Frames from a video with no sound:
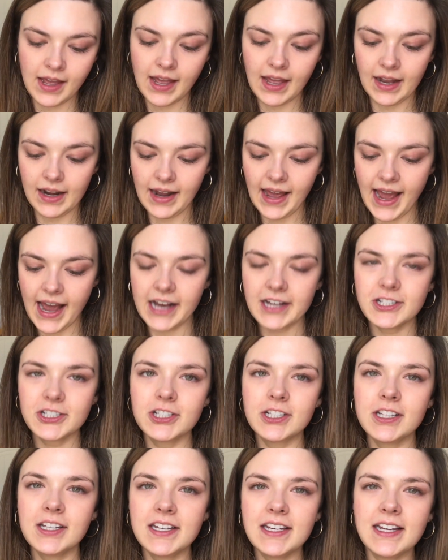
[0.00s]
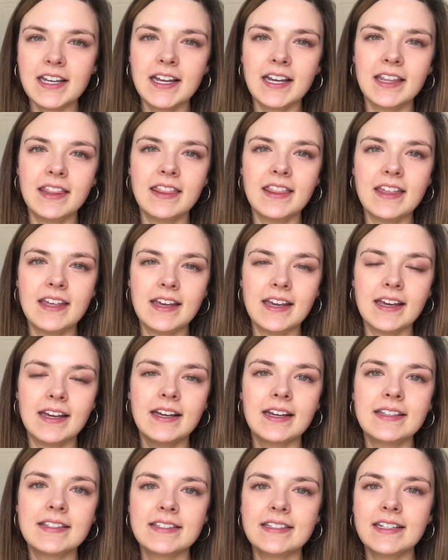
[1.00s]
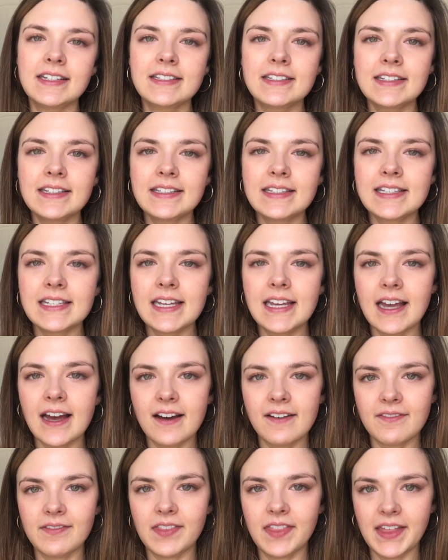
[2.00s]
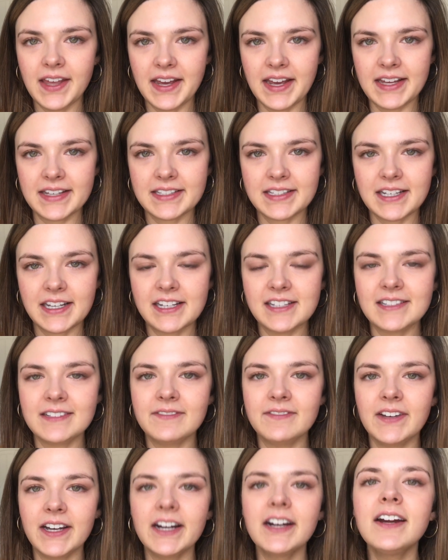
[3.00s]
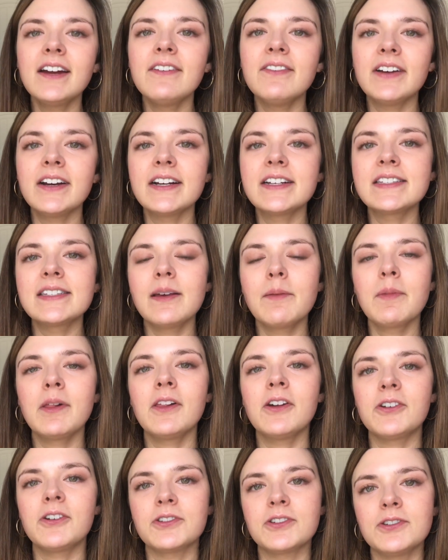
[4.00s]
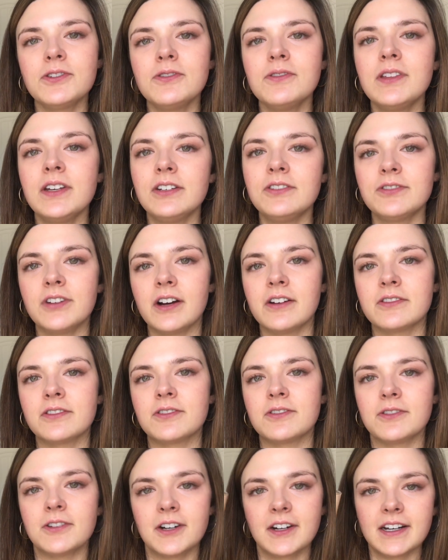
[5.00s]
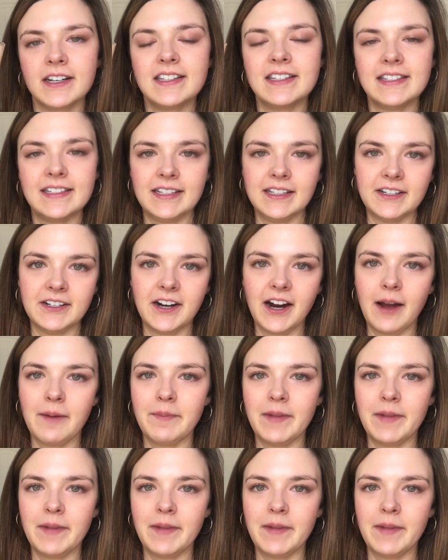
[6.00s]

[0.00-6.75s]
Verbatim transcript: And actually, the consistency of this is very, very similar to the drugstore concealer I